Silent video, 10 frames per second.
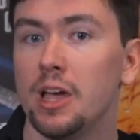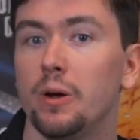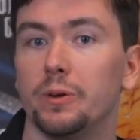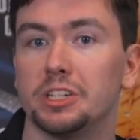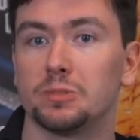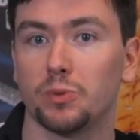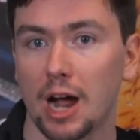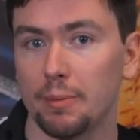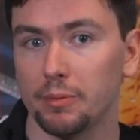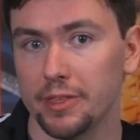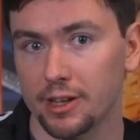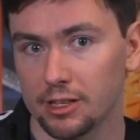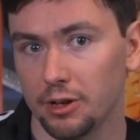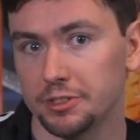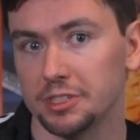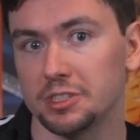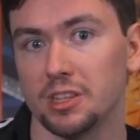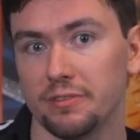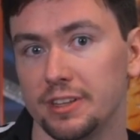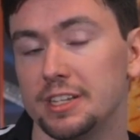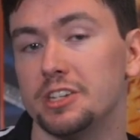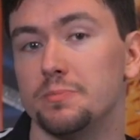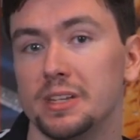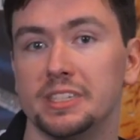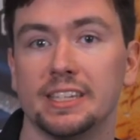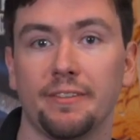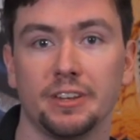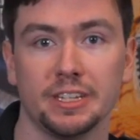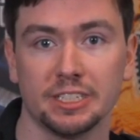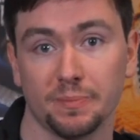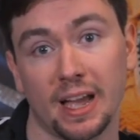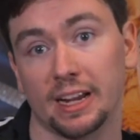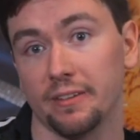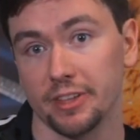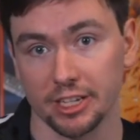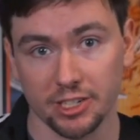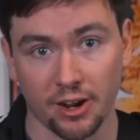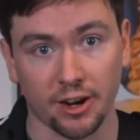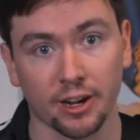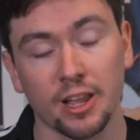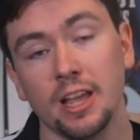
which is probably the closest to the vintage mid-70s spec of the guitar,